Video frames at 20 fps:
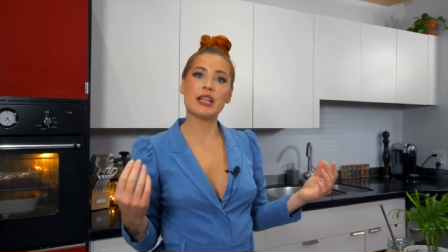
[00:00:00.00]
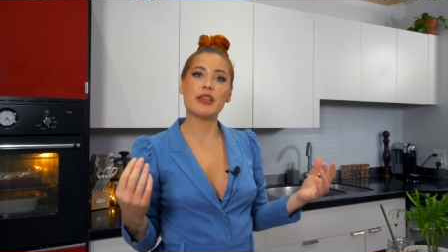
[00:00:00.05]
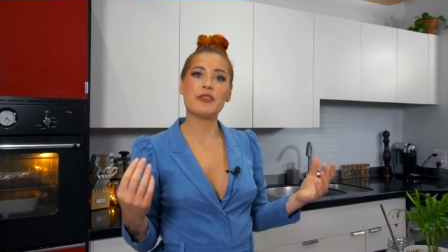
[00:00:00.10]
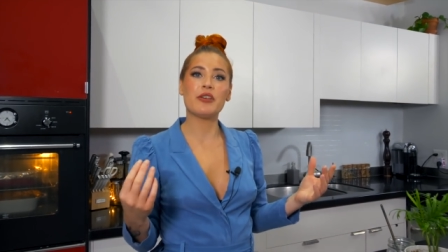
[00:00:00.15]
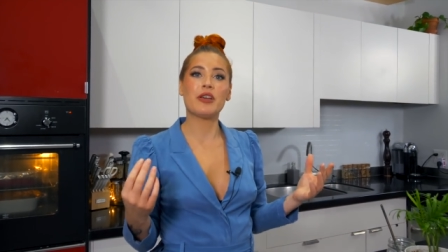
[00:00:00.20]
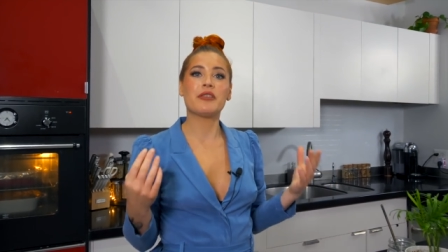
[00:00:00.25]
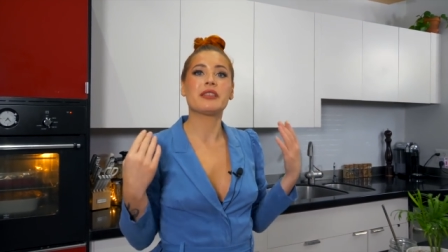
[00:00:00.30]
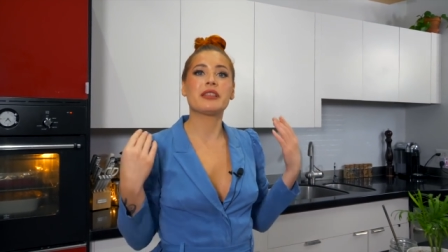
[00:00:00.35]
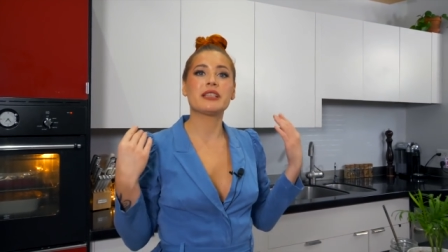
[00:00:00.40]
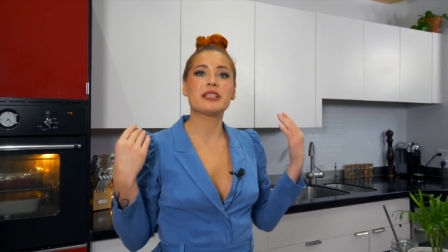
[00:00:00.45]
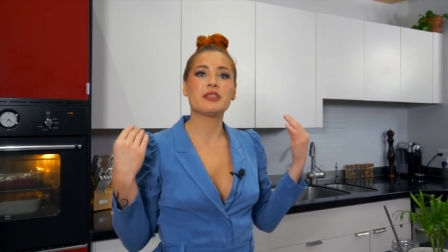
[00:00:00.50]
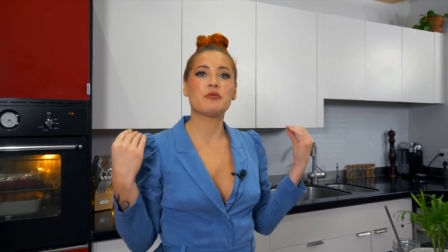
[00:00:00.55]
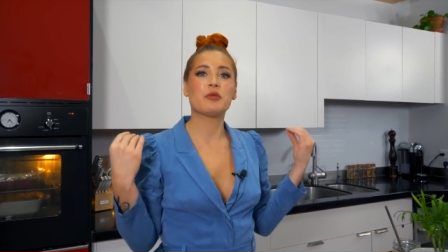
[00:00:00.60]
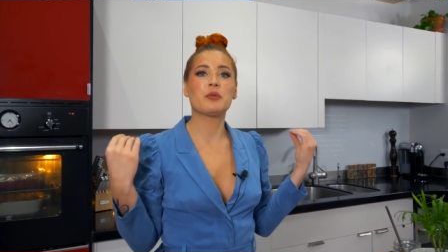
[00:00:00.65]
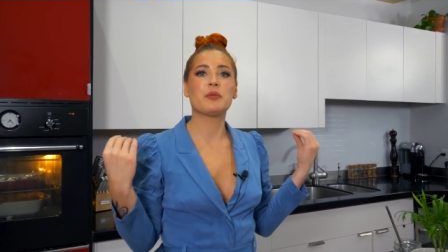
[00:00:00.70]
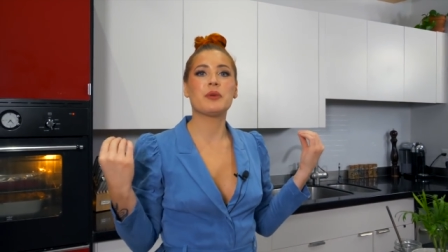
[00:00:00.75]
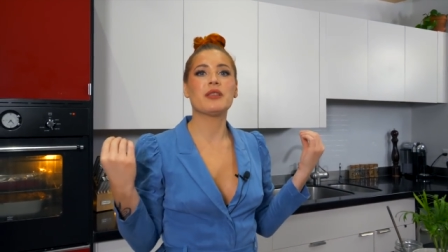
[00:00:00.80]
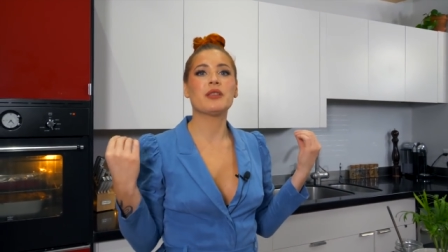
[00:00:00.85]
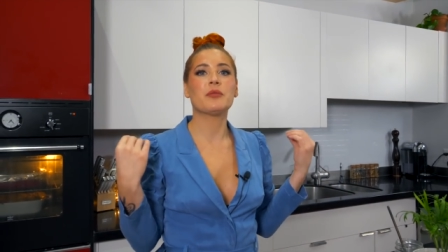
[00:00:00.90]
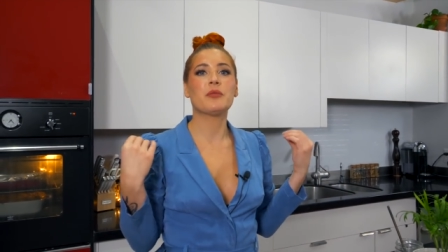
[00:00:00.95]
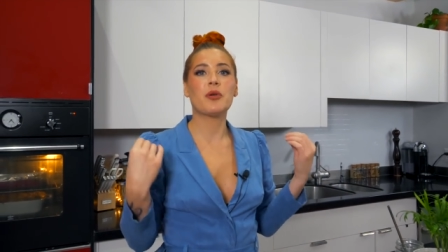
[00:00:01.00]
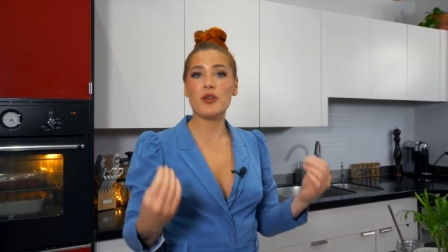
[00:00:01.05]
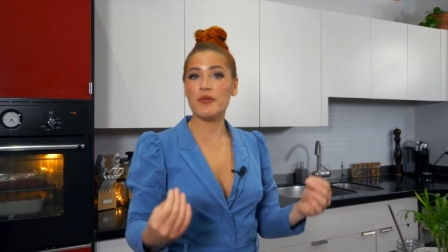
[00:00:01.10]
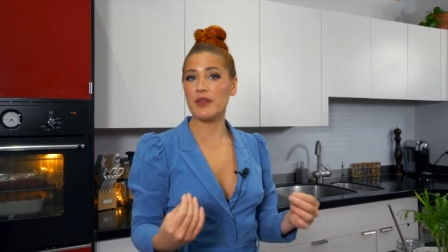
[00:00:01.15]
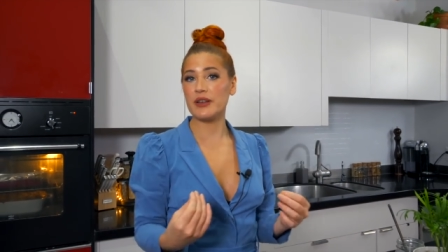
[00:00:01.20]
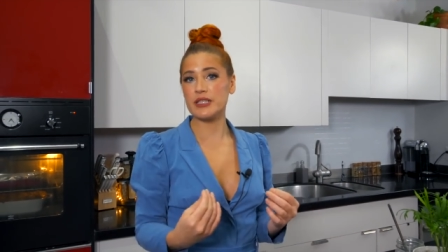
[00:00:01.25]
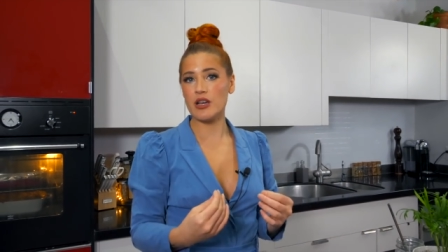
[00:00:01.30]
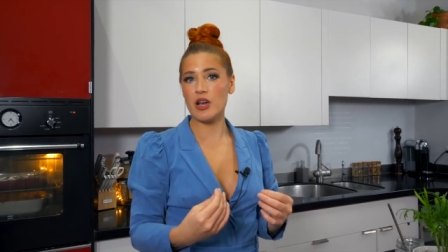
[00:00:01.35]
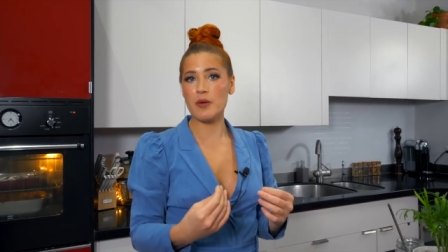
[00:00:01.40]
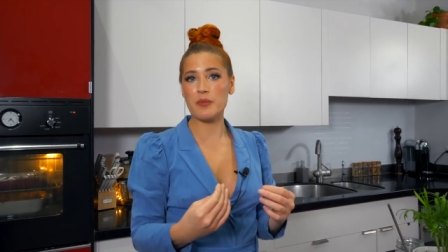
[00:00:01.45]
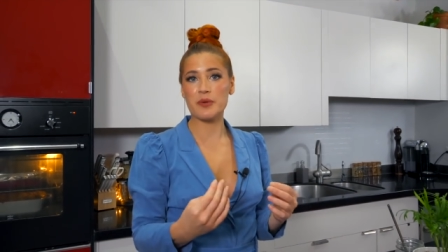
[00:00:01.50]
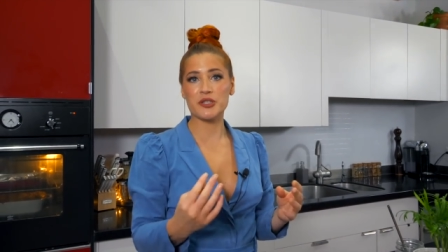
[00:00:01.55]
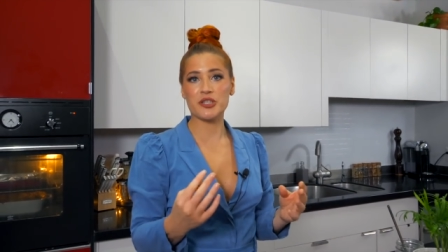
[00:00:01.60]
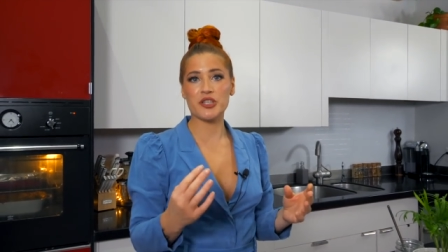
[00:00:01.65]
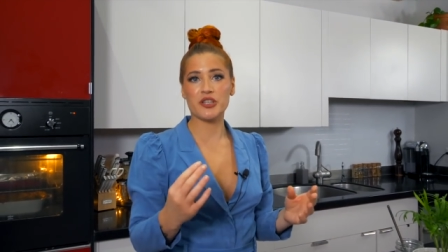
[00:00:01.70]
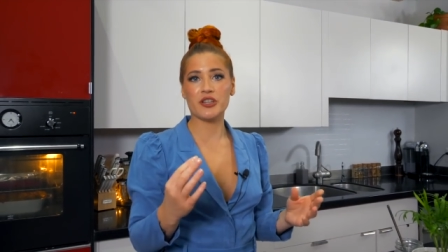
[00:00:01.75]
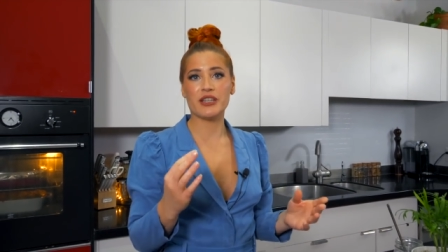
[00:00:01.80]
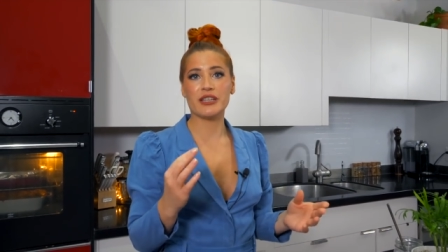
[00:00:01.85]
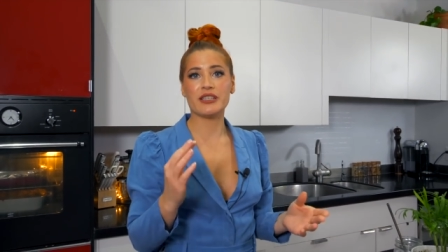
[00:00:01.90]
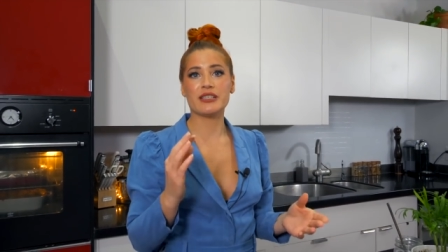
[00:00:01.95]
I thought this would be the perfect
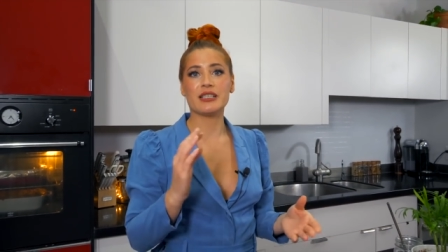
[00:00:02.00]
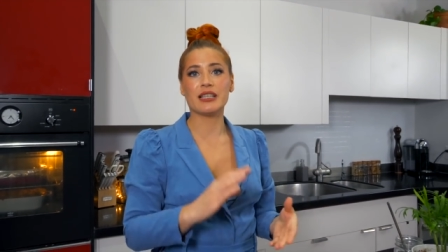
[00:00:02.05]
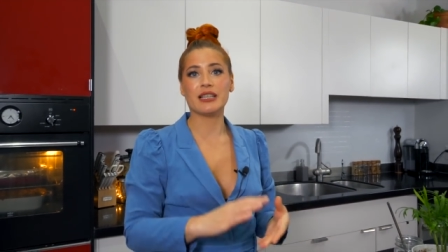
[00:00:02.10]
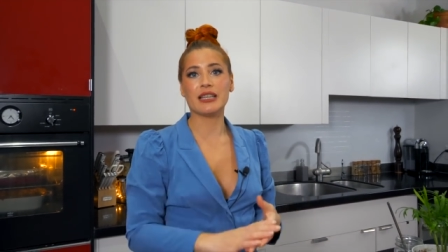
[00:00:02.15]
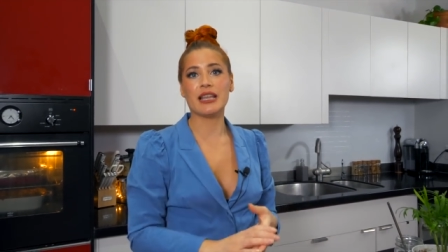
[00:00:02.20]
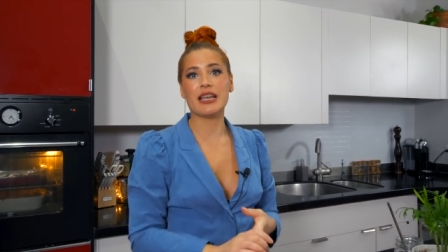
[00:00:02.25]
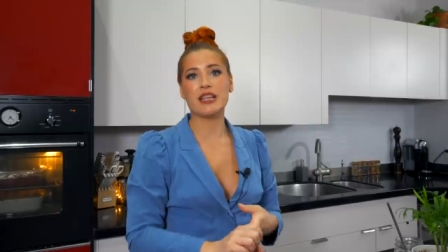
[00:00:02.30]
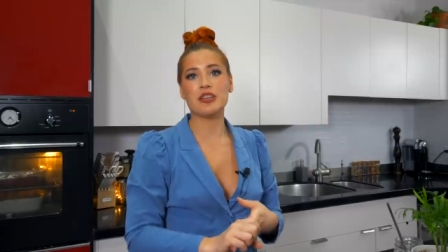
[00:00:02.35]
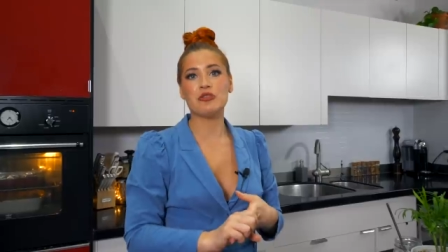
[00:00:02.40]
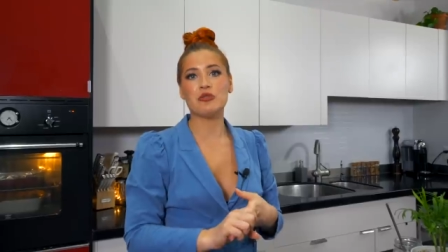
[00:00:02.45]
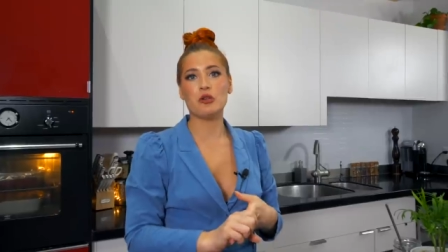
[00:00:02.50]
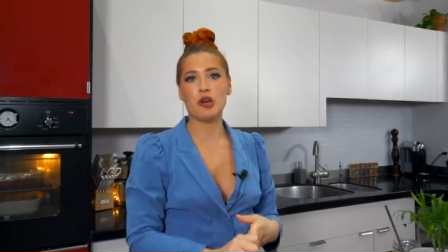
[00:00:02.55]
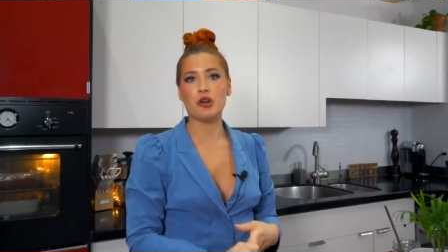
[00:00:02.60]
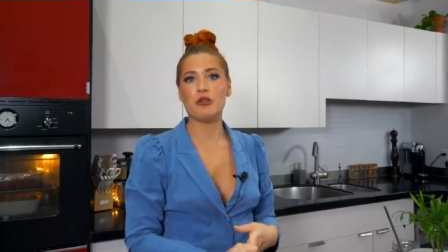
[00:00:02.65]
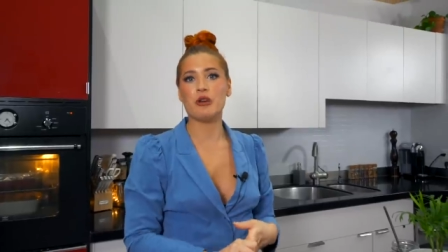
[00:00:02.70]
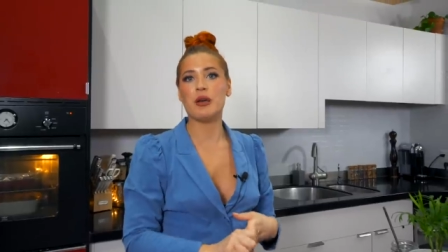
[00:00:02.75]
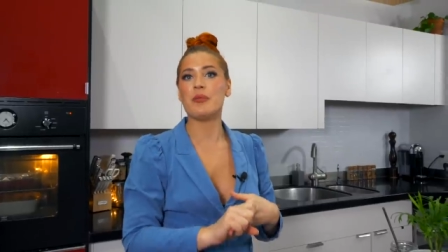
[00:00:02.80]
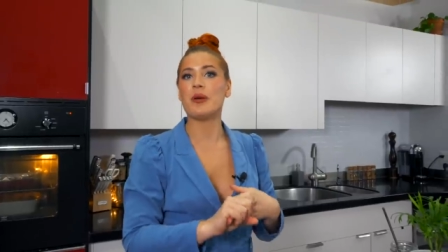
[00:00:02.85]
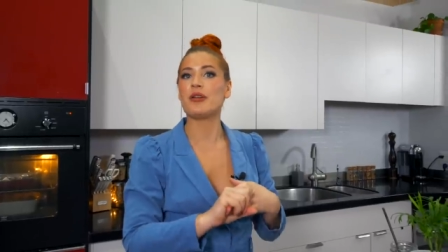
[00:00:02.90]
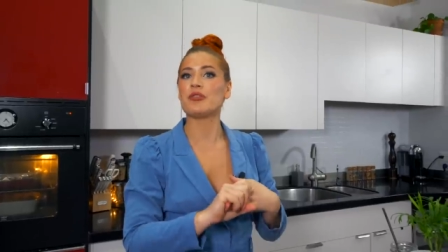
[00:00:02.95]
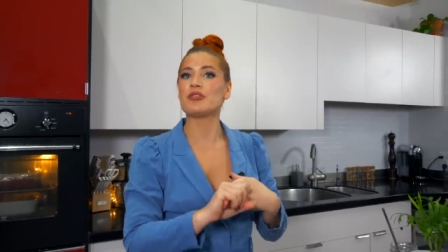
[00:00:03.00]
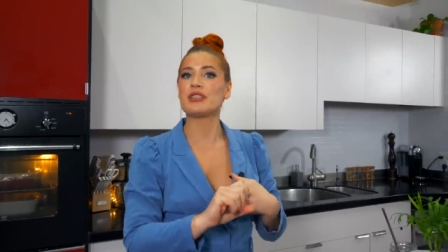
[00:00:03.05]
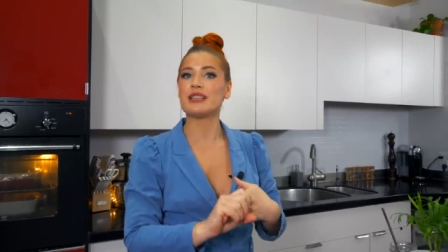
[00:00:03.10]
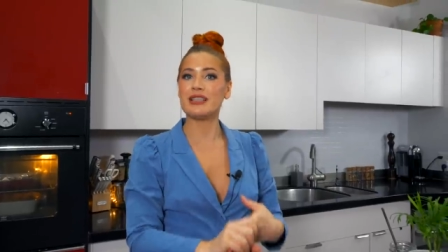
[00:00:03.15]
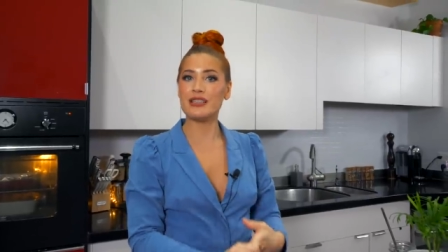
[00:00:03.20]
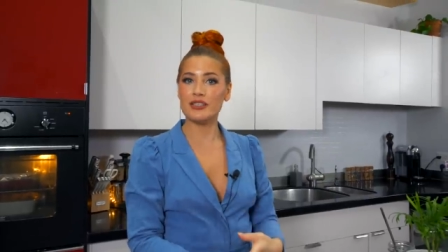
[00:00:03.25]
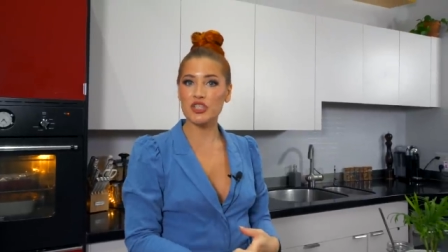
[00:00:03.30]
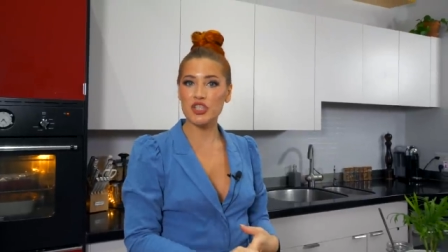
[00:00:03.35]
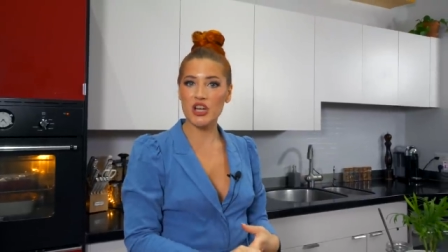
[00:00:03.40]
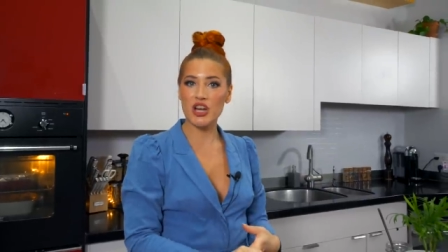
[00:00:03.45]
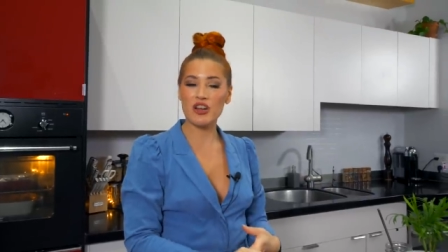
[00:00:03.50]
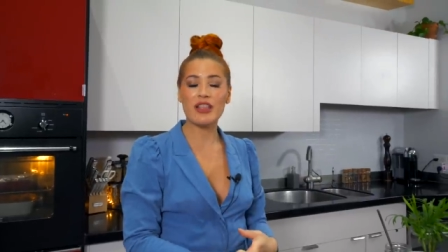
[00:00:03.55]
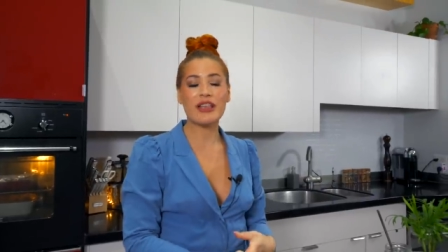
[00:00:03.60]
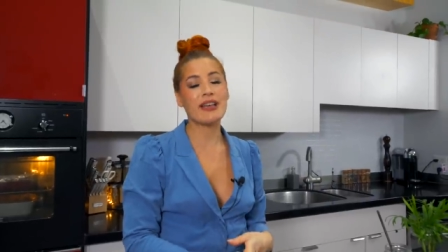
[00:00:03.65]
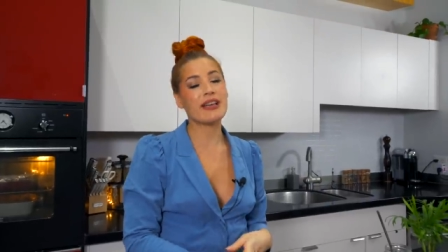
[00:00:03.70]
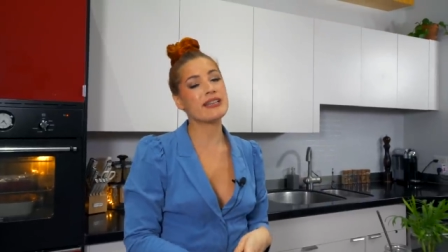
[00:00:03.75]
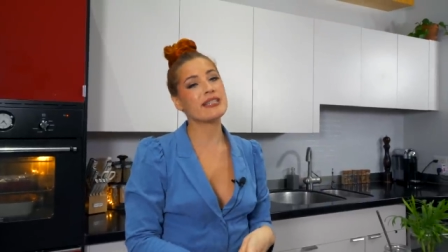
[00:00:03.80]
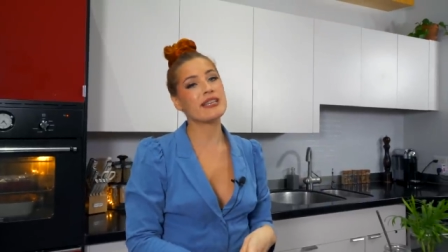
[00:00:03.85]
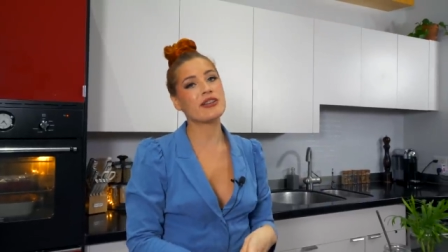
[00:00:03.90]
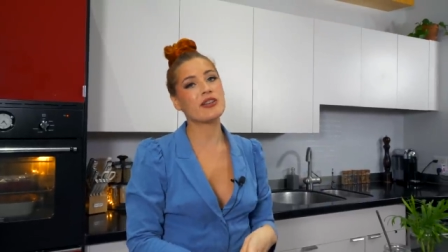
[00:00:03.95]
opportunity to let you know about Skillshare.
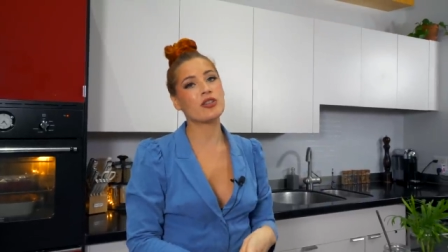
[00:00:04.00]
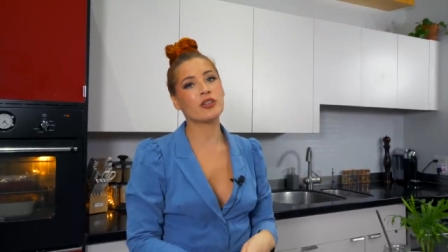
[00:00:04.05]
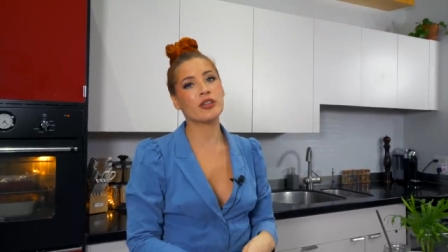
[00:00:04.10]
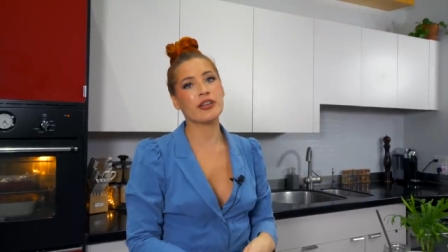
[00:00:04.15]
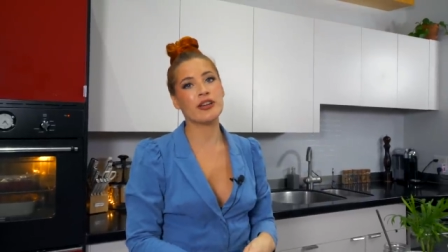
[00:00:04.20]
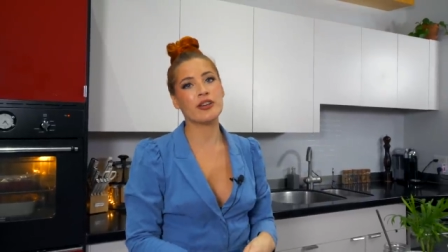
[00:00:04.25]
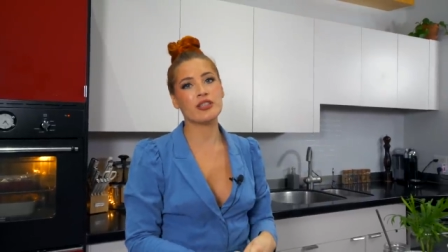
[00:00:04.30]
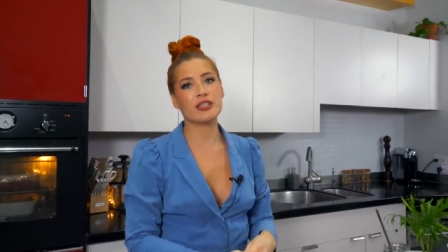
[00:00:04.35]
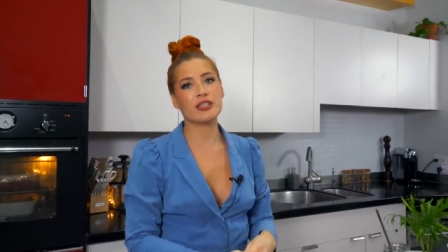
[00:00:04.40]
Like I said earlier,